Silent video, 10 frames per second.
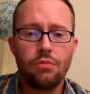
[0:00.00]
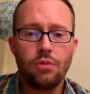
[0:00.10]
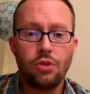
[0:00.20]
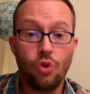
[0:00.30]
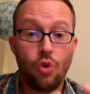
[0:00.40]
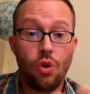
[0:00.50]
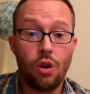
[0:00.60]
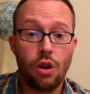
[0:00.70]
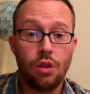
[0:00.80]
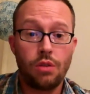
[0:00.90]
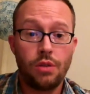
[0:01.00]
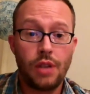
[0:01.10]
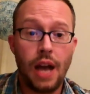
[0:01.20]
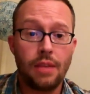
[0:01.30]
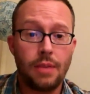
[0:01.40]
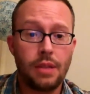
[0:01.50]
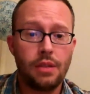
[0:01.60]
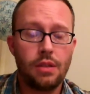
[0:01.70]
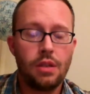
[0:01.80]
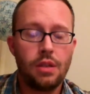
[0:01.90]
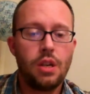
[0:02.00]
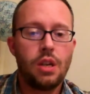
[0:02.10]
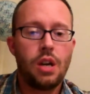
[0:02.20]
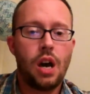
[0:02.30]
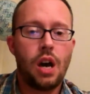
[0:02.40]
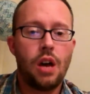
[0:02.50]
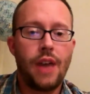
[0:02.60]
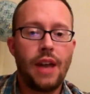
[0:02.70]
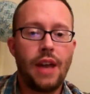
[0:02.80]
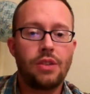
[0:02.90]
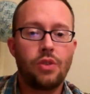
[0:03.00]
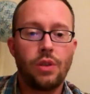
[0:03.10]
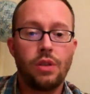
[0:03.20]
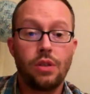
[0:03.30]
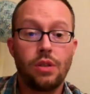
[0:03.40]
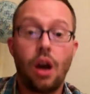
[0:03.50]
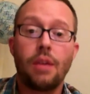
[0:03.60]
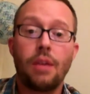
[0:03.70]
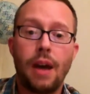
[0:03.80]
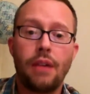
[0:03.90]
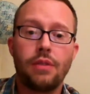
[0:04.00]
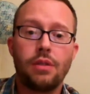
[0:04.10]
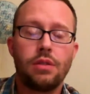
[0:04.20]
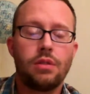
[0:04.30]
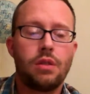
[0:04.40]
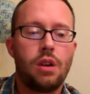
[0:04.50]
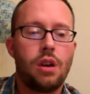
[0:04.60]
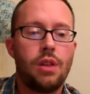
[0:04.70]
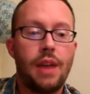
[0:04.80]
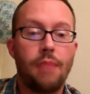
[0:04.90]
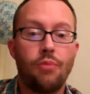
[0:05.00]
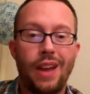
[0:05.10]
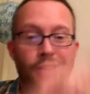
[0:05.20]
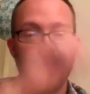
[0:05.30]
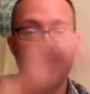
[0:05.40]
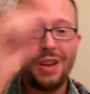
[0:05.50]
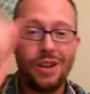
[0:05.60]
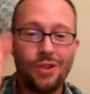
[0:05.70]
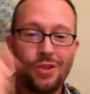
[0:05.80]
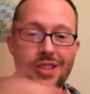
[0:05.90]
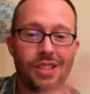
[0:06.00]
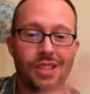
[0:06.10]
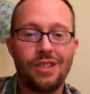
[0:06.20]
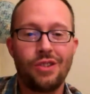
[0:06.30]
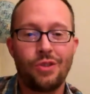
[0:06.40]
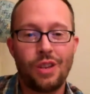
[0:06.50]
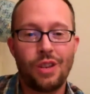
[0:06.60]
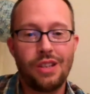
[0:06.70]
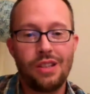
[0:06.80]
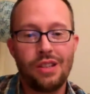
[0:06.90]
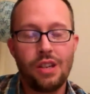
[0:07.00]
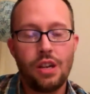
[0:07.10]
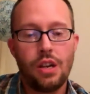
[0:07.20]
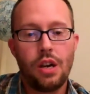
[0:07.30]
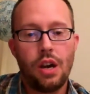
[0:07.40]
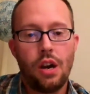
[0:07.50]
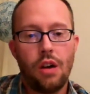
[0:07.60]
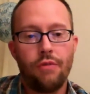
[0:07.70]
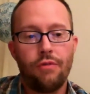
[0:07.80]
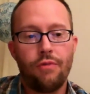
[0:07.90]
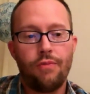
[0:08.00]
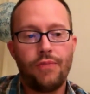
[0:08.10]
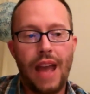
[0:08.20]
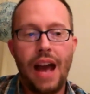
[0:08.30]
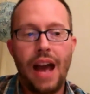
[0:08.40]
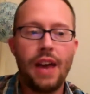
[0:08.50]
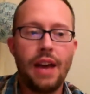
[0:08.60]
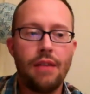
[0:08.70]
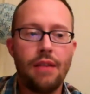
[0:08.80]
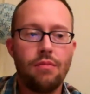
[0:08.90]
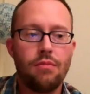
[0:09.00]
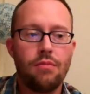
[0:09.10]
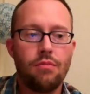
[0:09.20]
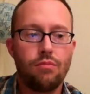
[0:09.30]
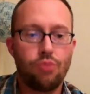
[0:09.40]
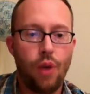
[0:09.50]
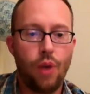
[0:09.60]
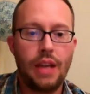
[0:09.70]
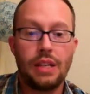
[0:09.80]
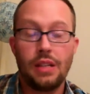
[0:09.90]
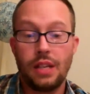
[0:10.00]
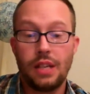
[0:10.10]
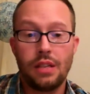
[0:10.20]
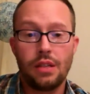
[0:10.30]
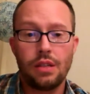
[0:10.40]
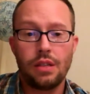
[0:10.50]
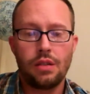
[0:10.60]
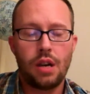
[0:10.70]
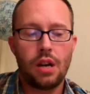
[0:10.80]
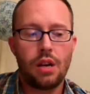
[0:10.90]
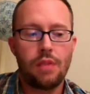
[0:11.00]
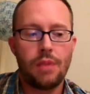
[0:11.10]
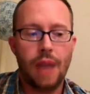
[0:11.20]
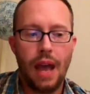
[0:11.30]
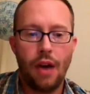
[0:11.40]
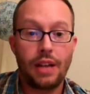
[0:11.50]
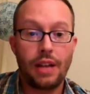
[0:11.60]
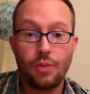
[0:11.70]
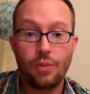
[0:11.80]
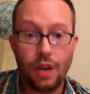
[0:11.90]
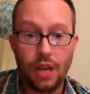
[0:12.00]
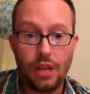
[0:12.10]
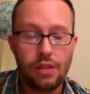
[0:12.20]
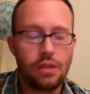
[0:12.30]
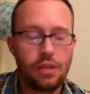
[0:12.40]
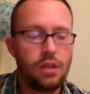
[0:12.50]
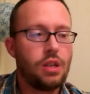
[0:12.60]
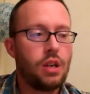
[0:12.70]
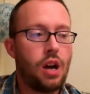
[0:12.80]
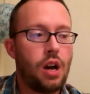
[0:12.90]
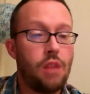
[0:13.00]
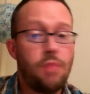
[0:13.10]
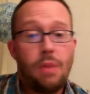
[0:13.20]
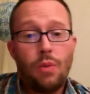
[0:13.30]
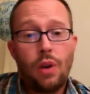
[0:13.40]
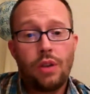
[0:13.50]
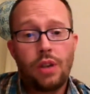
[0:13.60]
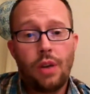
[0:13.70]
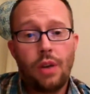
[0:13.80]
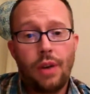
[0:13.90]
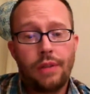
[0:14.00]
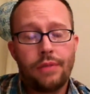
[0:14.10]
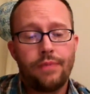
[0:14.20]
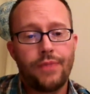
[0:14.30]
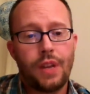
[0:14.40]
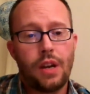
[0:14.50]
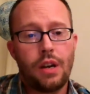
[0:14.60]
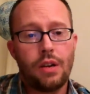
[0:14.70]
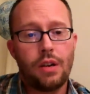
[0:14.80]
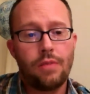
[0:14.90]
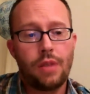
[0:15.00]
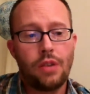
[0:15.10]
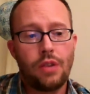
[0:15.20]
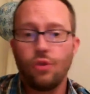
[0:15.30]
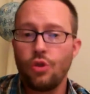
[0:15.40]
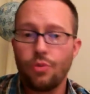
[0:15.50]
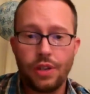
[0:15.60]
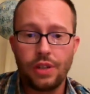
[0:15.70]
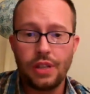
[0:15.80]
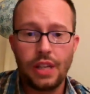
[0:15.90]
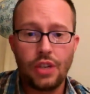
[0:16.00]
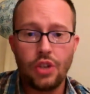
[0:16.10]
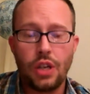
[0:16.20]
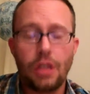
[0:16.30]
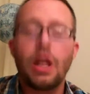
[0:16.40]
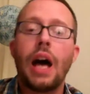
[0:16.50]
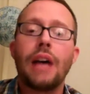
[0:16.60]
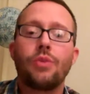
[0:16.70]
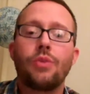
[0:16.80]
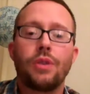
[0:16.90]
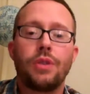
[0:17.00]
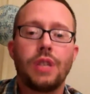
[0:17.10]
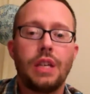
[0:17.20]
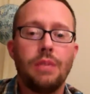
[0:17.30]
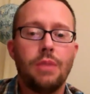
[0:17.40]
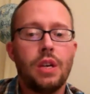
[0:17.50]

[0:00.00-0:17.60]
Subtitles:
your document that is going to talk about that brand 360 degrees of how that brand exists, how it got to where it is, and maybe where it's going. And you'll do a presentation in class with your team,